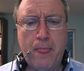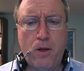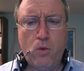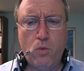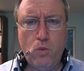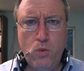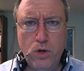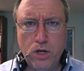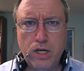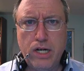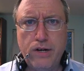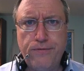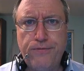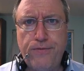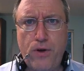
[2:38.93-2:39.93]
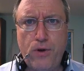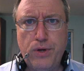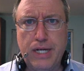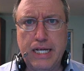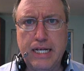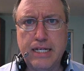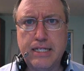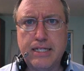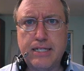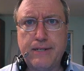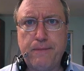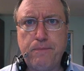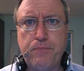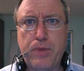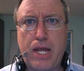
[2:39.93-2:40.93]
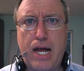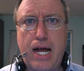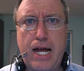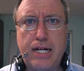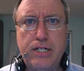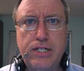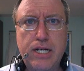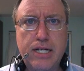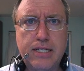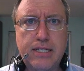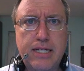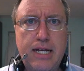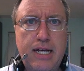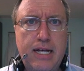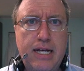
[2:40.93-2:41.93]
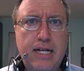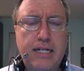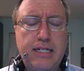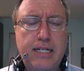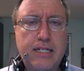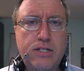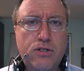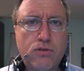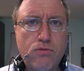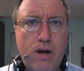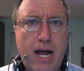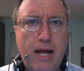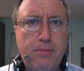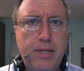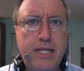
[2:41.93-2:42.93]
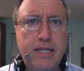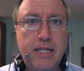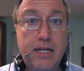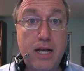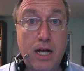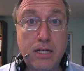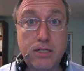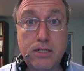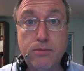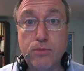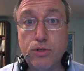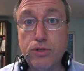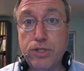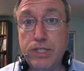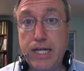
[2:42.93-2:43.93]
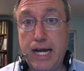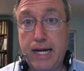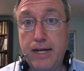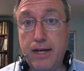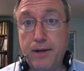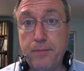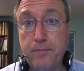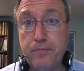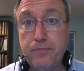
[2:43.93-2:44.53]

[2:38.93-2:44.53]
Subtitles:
We're going to focus on just describing the customer's data